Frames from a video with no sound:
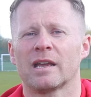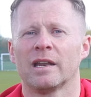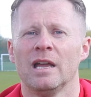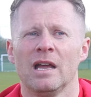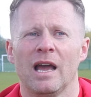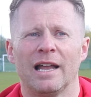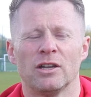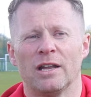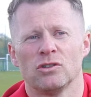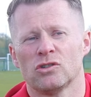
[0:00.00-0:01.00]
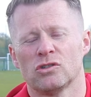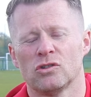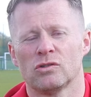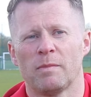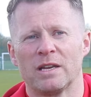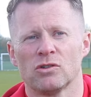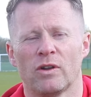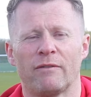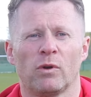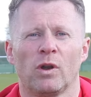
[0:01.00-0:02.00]
and just makes
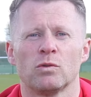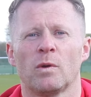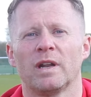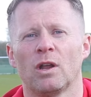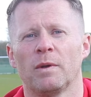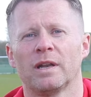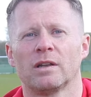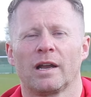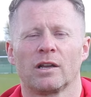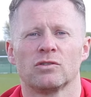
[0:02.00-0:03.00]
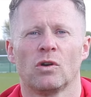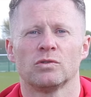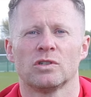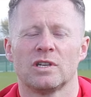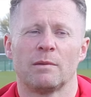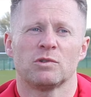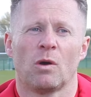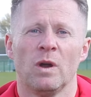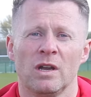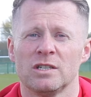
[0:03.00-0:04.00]
sure everyone knows what they're doing and controls the ship.
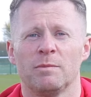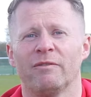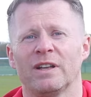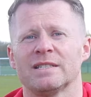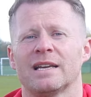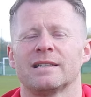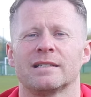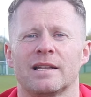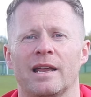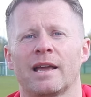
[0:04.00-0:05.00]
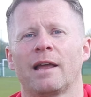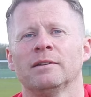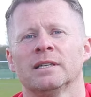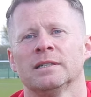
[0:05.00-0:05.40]
So she's been fantastic today again.